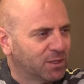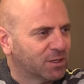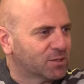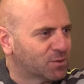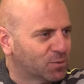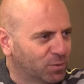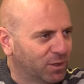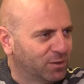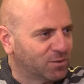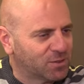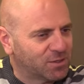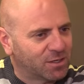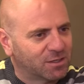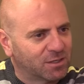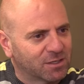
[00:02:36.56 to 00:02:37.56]
Yes, we
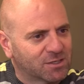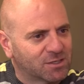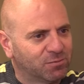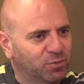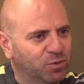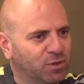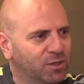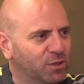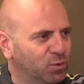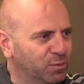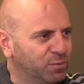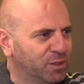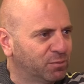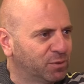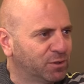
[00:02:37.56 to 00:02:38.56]
understand that at some point there will
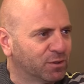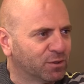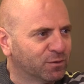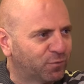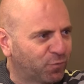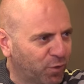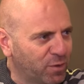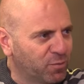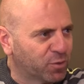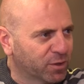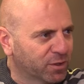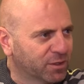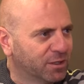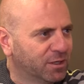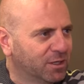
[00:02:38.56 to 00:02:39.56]
be a political
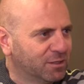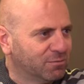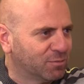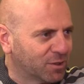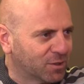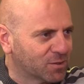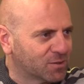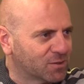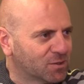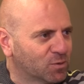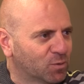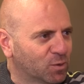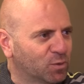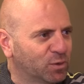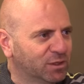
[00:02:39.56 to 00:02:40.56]
framework because this is
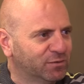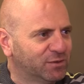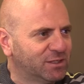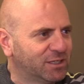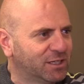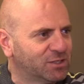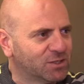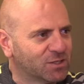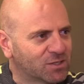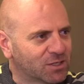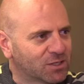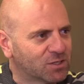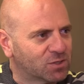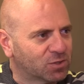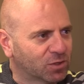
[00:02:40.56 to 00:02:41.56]
what we live in,
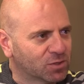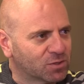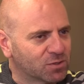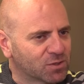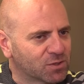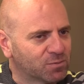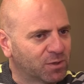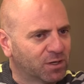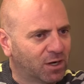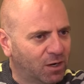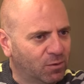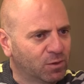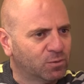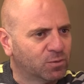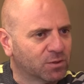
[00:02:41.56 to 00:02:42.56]
nation-state structures, but
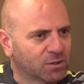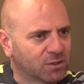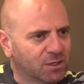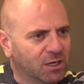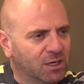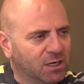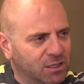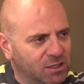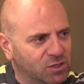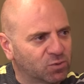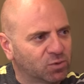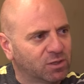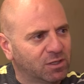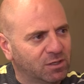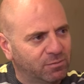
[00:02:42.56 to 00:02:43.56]
our work is
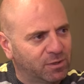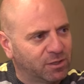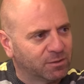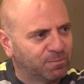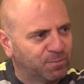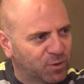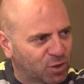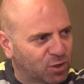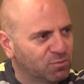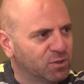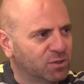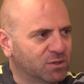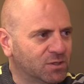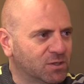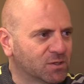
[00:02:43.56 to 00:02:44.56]
really about the
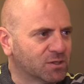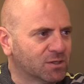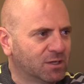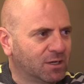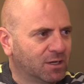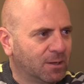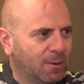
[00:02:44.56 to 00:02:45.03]
communities.